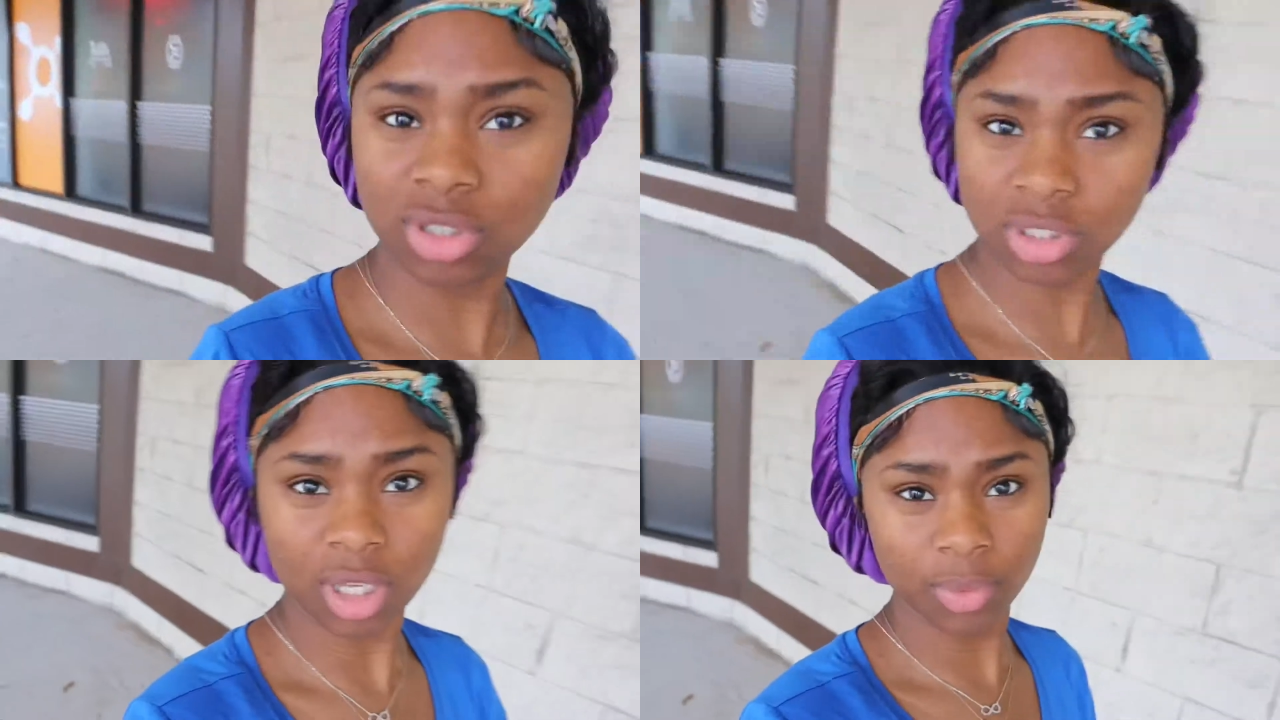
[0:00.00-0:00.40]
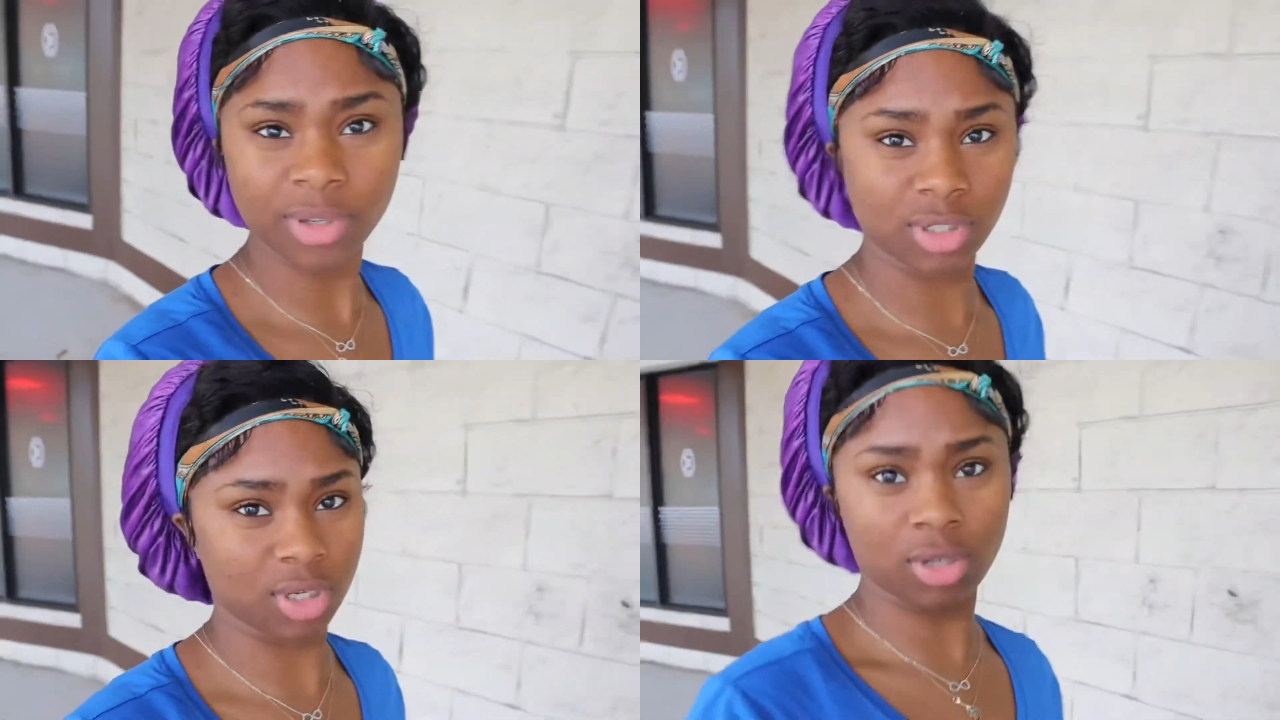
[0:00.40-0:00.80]
She said
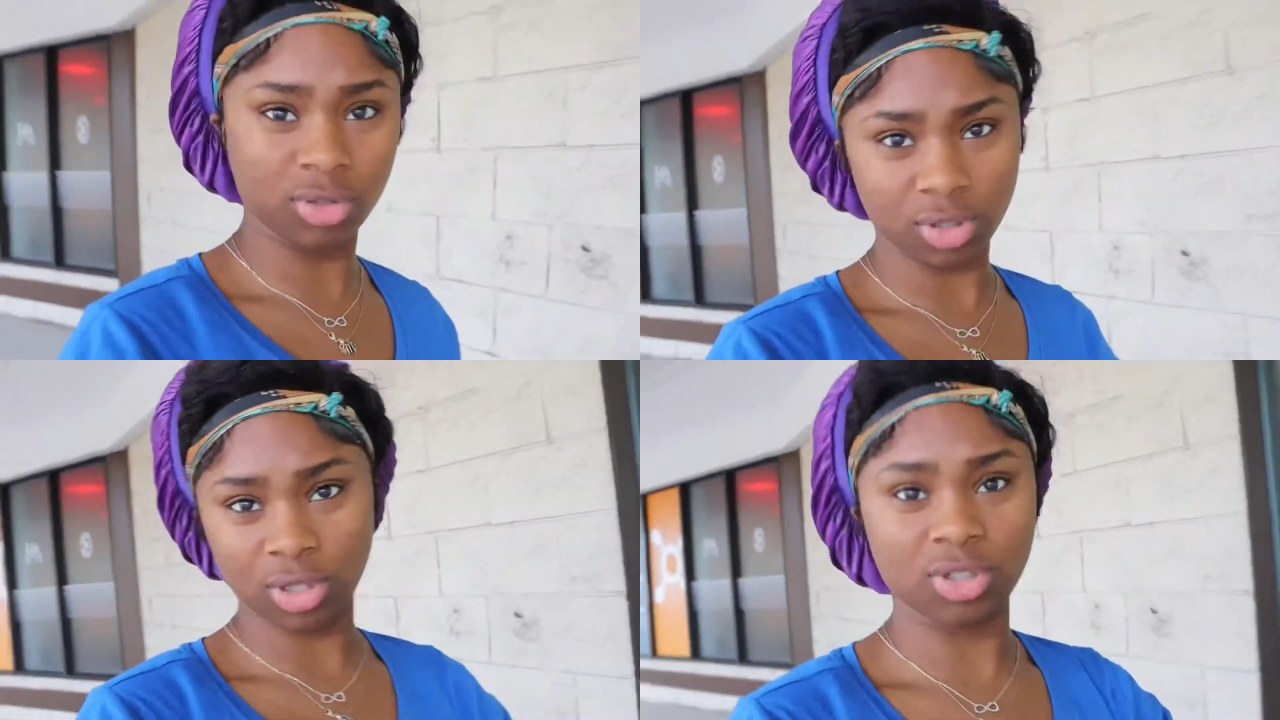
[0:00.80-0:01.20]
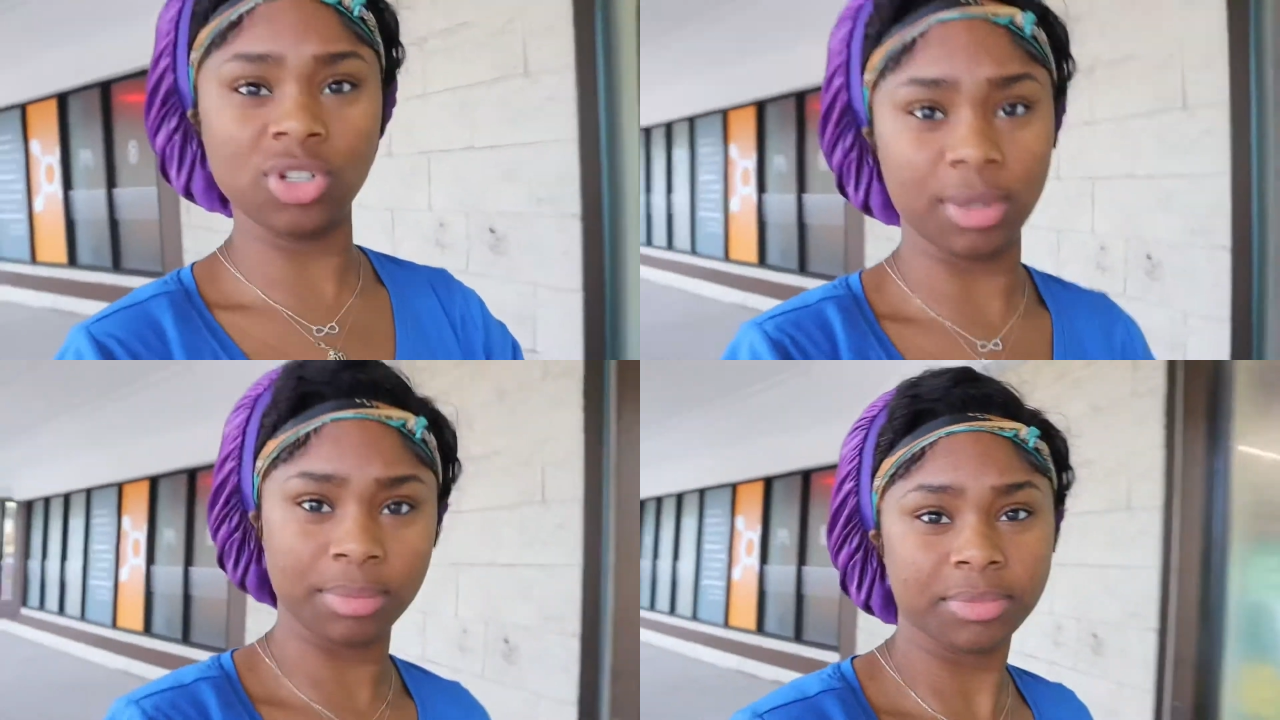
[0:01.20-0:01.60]
we should go to the
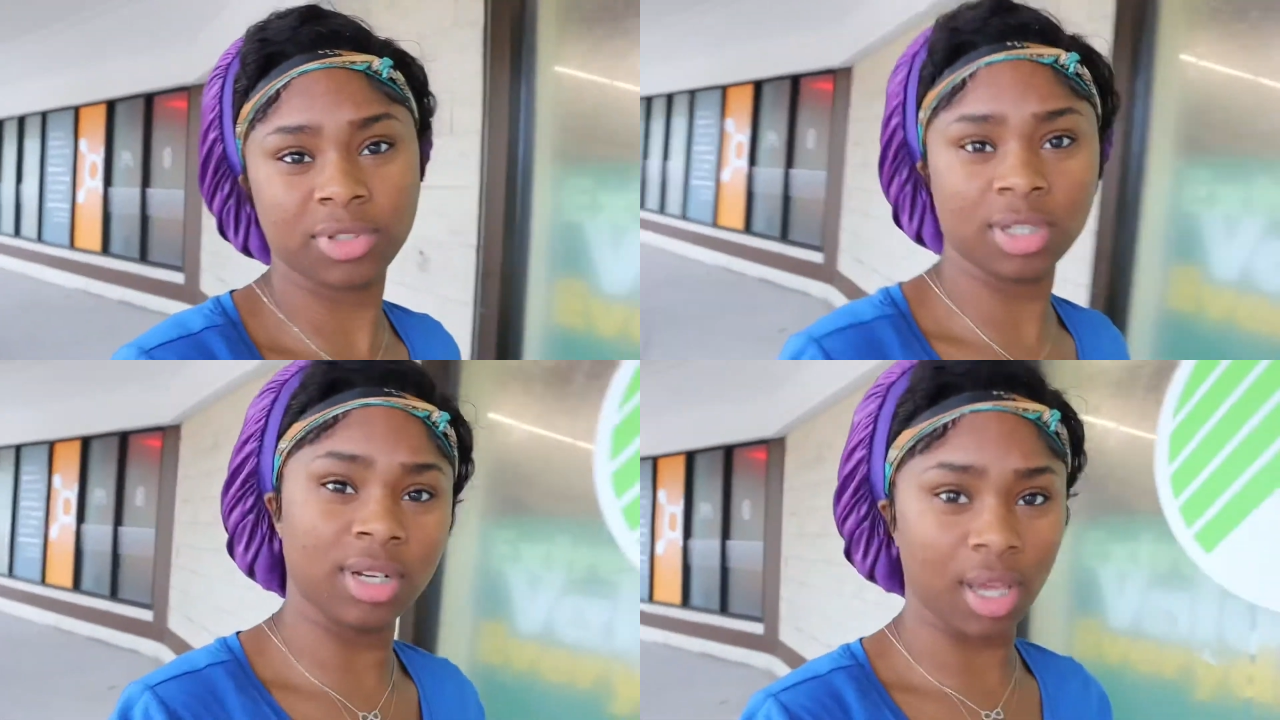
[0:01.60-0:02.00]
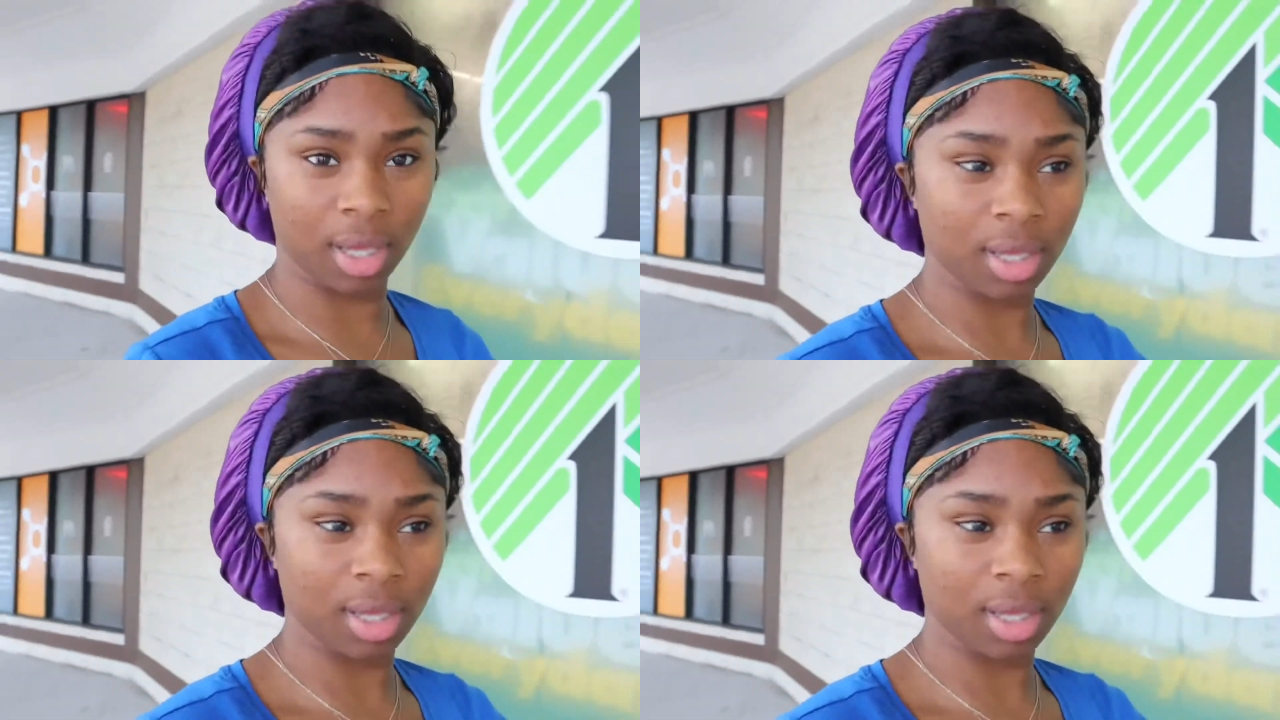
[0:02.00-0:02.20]
gym today.